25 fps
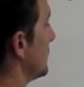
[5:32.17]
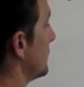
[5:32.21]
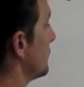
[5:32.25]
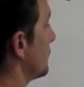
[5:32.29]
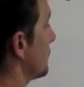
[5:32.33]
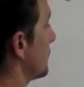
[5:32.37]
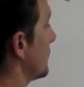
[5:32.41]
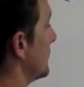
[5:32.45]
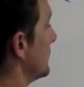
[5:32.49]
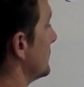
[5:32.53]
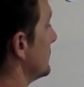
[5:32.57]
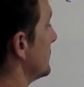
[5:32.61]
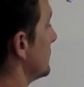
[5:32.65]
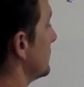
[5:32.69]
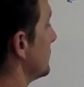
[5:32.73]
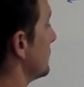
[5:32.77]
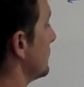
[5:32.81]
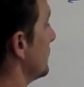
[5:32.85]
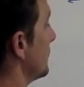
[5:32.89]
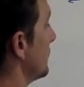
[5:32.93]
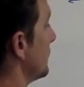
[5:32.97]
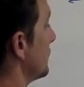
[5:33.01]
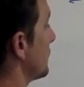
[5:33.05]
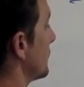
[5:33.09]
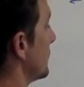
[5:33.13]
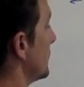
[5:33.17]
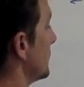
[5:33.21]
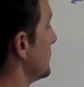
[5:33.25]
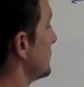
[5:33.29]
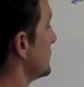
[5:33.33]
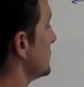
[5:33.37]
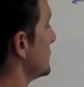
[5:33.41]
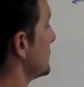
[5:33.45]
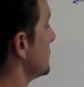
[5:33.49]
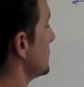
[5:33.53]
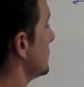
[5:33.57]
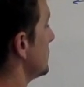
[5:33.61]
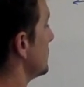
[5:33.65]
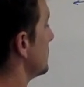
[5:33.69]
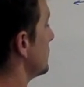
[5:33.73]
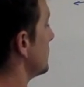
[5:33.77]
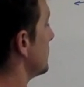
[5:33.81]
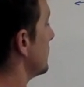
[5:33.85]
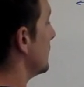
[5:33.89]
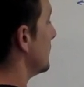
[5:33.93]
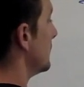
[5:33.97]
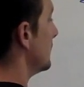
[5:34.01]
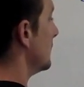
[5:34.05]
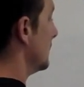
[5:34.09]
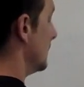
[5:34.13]
let's transition to trips.
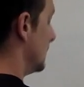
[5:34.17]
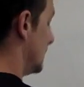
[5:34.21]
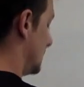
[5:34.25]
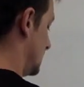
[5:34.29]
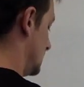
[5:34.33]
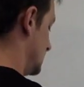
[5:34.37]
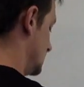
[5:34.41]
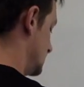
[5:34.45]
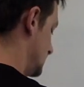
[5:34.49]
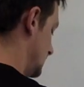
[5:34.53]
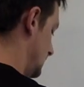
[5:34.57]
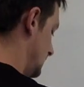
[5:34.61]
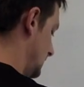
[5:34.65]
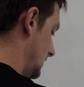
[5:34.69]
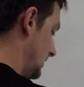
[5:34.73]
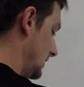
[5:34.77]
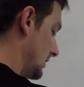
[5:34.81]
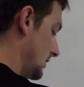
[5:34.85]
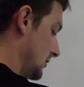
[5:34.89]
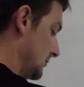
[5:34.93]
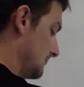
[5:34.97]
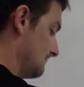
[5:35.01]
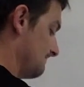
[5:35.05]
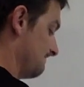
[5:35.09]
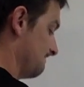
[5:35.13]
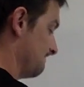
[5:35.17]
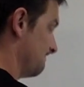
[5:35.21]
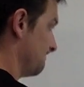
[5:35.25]
So again,